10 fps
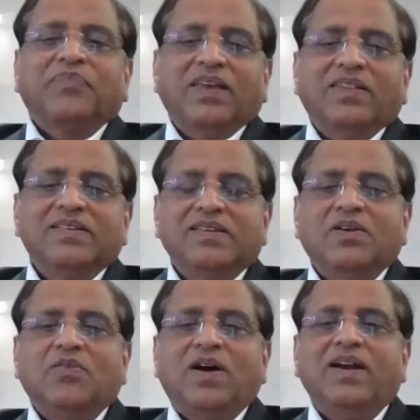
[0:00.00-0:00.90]
this
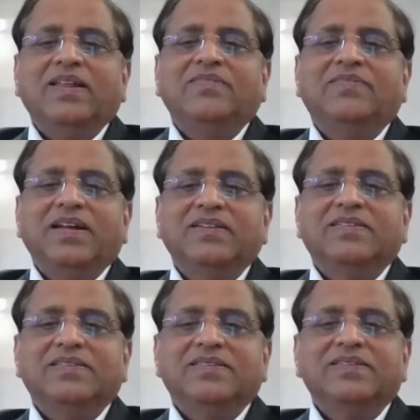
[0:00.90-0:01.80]
required the
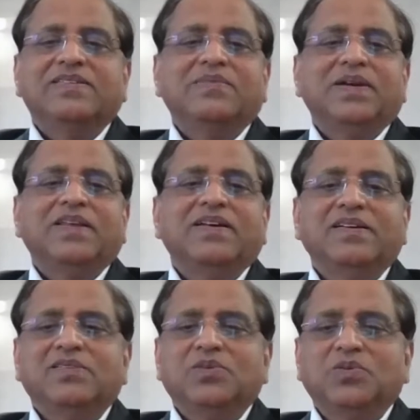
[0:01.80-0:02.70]
financial system and
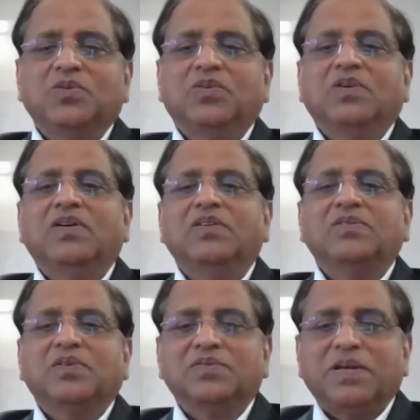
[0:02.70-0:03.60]
others to
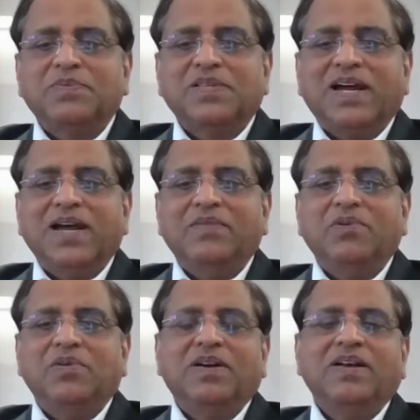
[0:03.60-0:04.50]
sort of subscribe
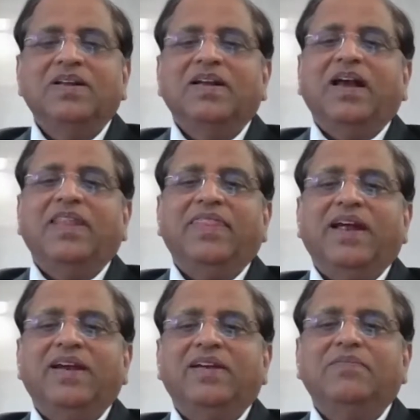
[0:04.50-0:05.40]
to it, and
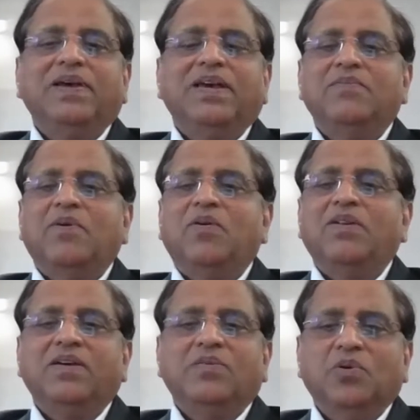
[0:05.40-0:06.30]
that it became
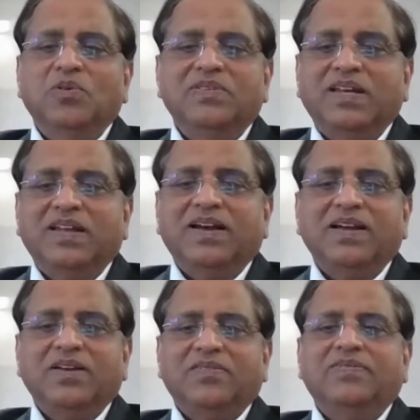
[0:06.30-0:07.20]
only a wholesale
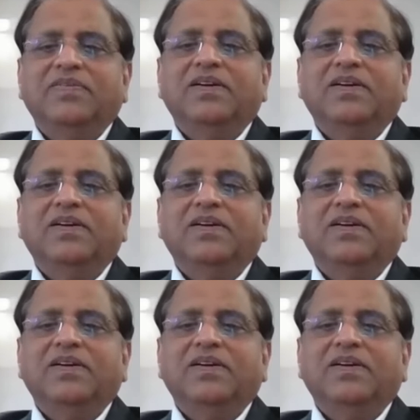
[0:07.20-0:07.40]
kind of